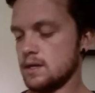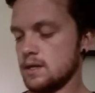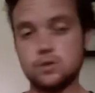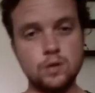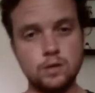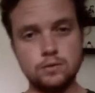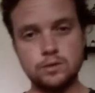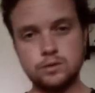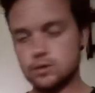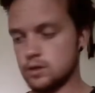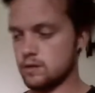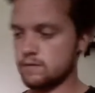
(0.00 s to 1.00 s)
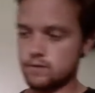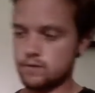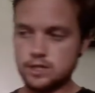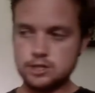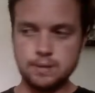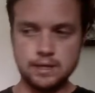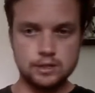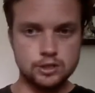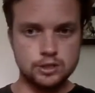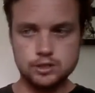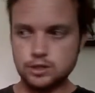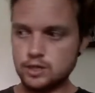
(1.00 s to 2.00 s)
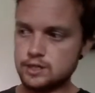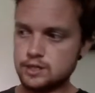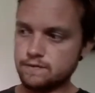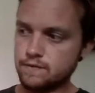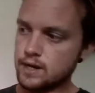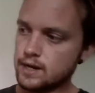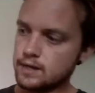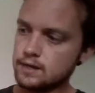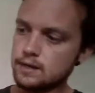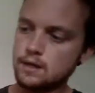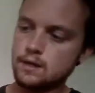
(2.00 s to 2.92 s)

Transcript: That's what I want you to do. For these pictures, you need to find